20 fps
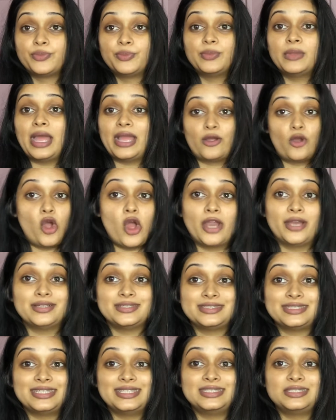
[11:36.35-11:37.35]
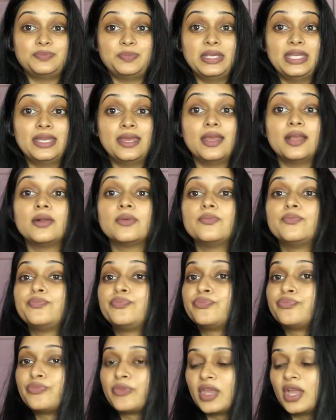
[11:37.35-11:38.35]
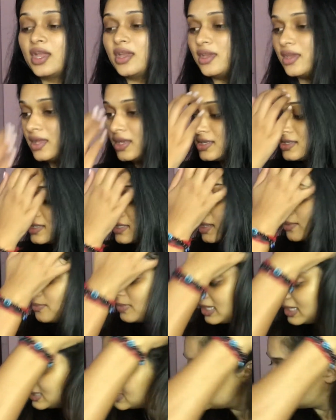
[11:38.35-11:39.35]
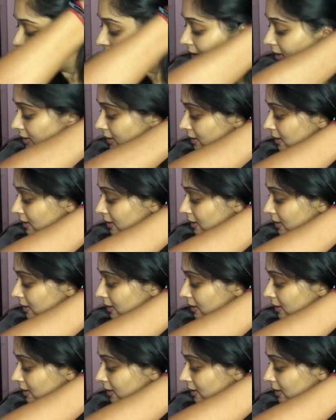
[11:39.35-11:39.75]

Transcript: like, honestly speaking, it is amazing